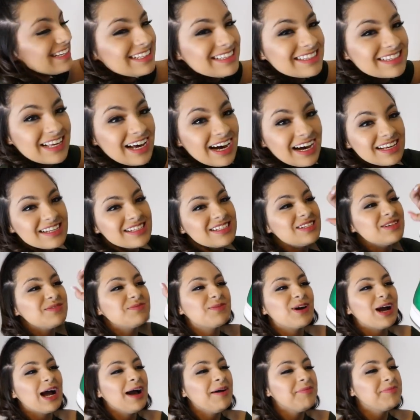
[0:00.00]
it's custom
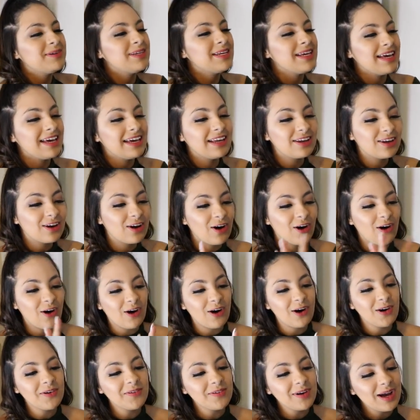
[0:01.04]
wrapped in
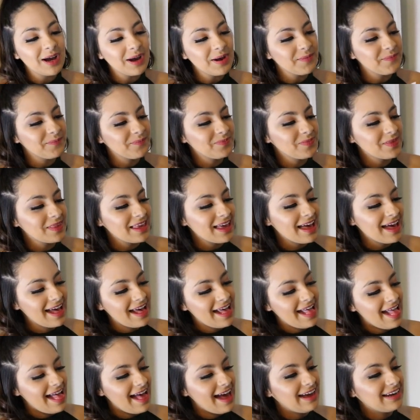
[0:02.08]
car wrap. Mm
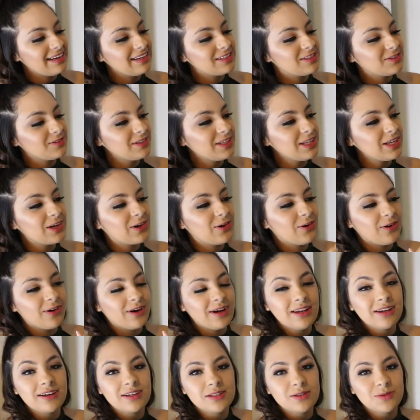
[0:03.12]
-hmm. And it's really cool.
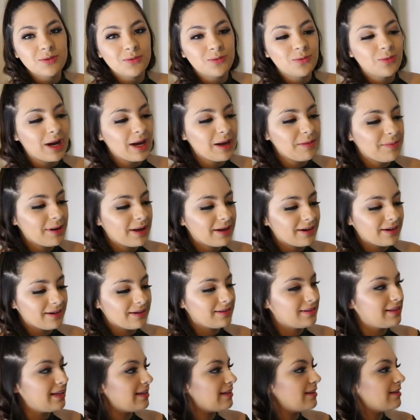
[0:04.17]
It looks way better
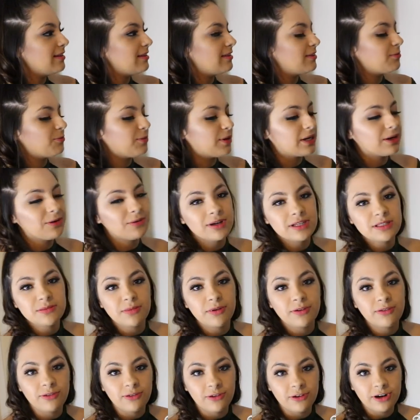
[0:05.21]
than what it was
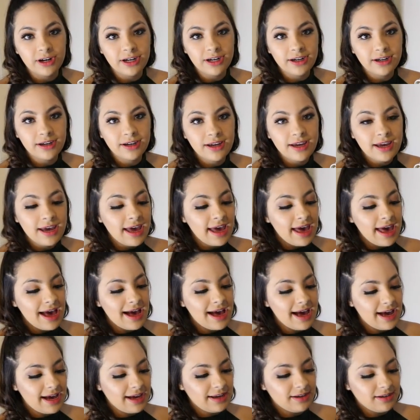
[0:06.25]
before. Mm -hmm.
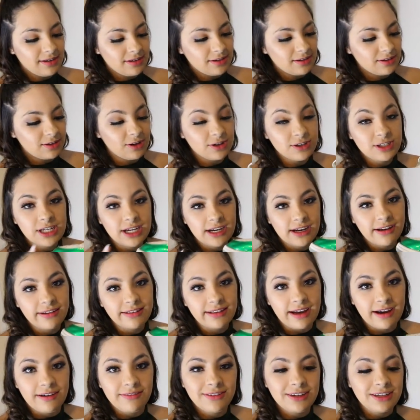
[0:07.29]
And go check out
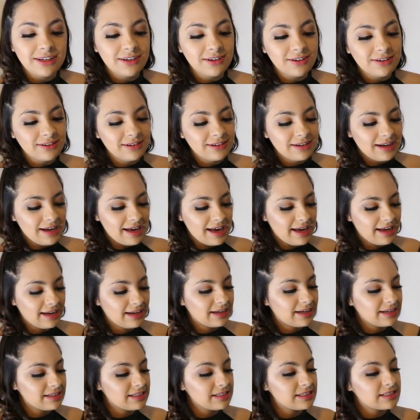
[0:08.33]
that video and
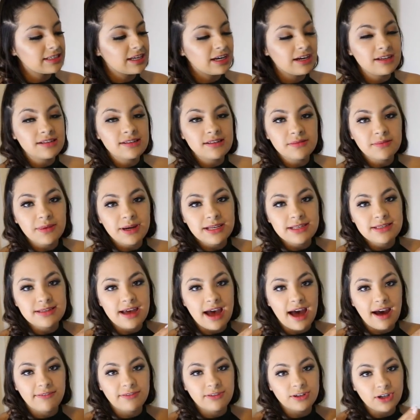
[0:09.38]
because it's customized
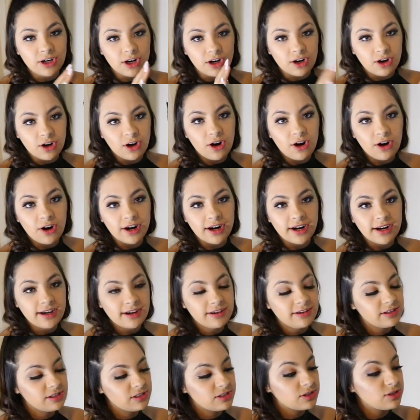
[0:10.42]
after a car and
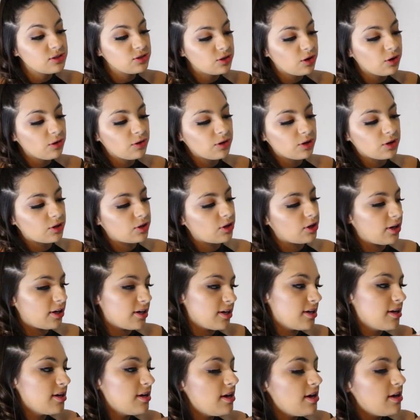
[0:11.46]
it's a Joker
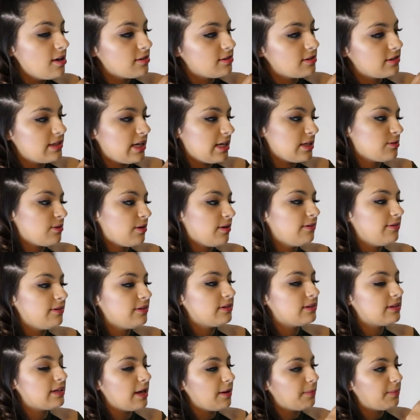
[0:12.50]
card. So that's why we,
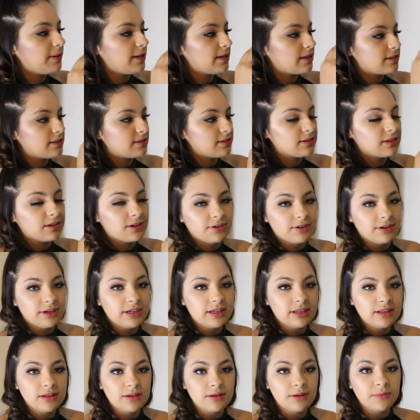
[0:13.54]
they picked the
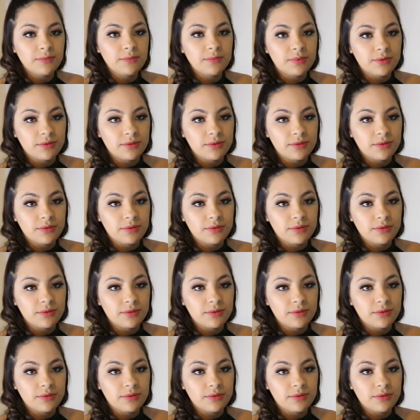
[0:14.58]
green and the